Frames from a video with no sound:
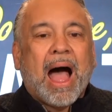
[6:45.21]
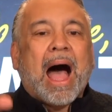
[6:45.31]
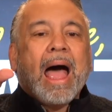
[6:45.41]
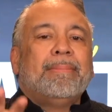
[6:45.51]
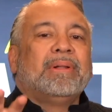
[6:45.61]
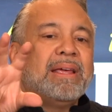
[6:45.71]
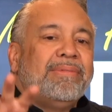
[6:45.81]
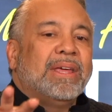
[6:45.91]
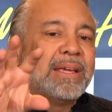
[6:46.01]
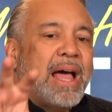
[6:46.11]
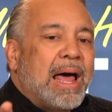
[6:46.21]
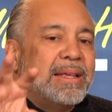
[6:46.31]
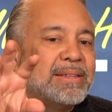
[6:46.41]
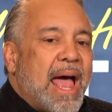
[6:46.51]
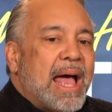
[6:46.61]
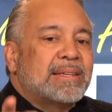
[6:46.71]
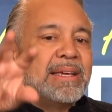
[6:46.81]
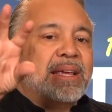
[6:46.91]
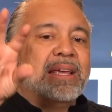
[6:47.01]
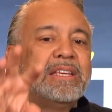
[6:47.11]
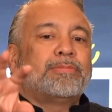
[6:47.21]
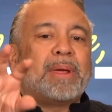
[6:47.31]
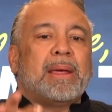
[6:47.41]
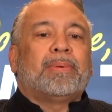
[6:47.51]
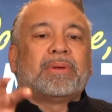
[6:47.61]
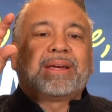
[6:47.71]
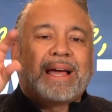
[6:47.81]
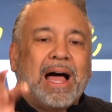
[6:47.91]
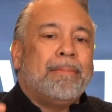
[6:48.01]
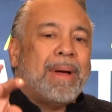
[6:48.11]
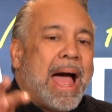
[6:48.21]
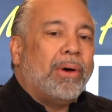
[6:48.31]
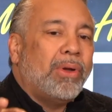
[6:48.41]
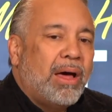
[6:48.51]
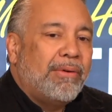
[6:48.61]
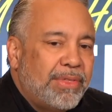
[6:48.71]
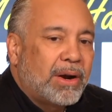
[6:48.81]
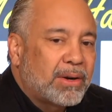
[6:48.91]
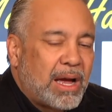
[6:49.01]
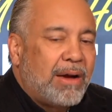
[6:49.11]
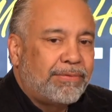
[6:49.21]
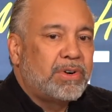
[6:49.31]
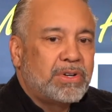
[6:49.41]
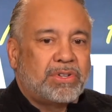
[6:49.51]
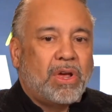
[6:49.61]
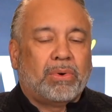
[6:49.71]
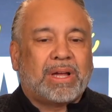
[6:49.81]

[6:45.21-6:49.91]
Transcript: I believe that God is asking his people to come out of their comfort zone,